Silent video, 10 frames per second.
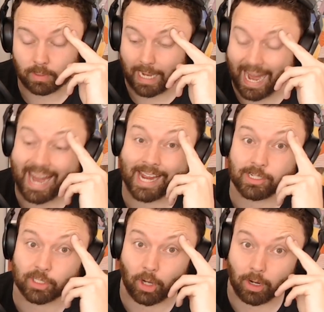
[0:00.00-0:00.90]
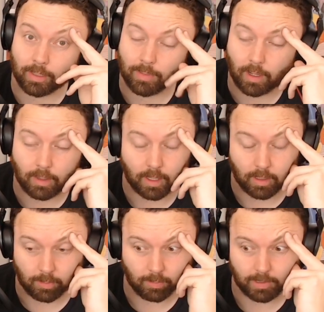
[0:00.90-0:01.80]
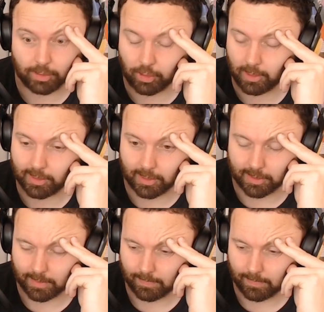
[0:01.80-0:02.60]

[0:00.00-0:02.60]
And Garlemald? Holy Jesus.